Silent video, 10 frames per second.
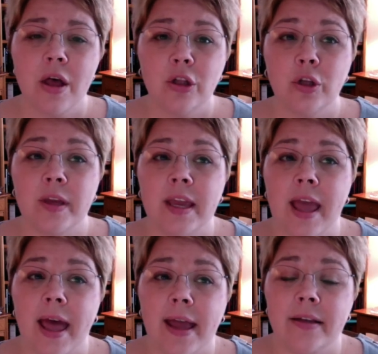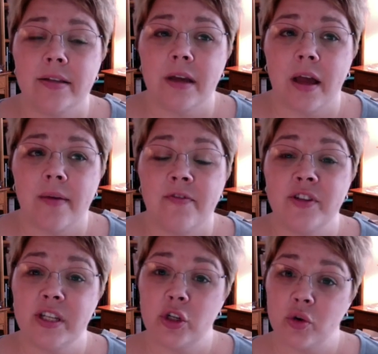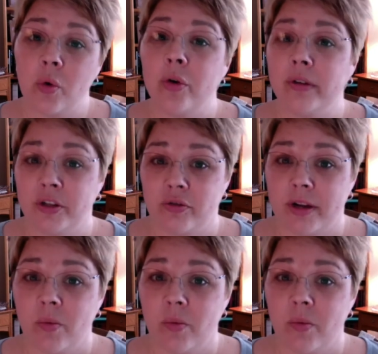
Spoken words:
looking at physician order entry.